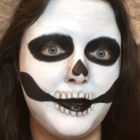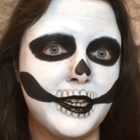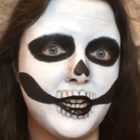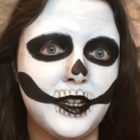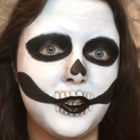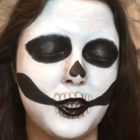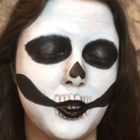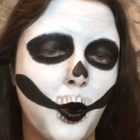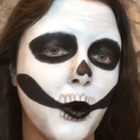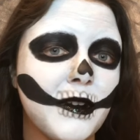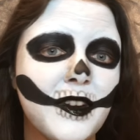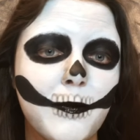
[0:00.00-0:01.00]
Because
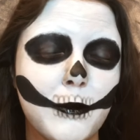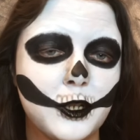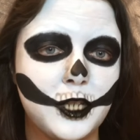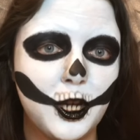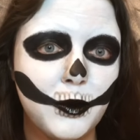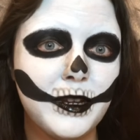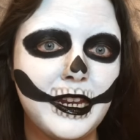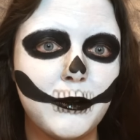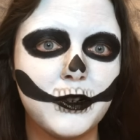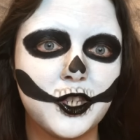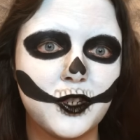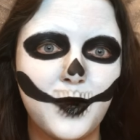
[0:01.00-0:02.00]
touring for 2
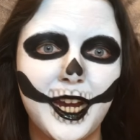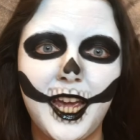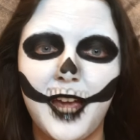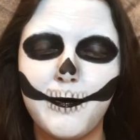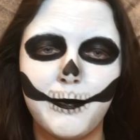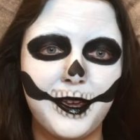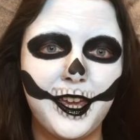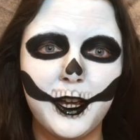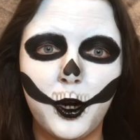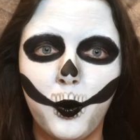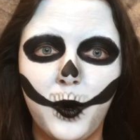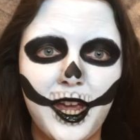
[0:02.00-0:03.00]
years straight and
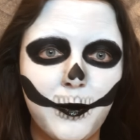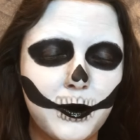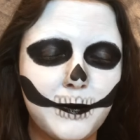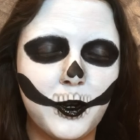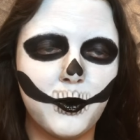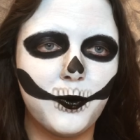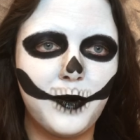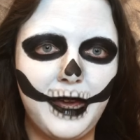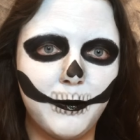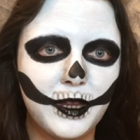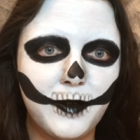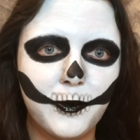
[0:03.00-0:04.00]
being away from your
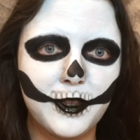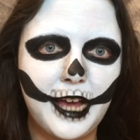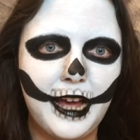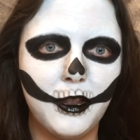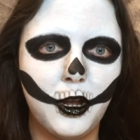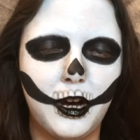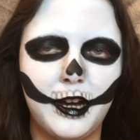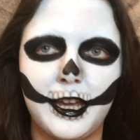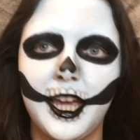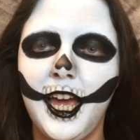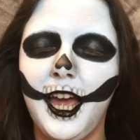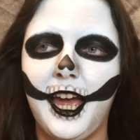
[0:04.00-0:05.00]
family for that long,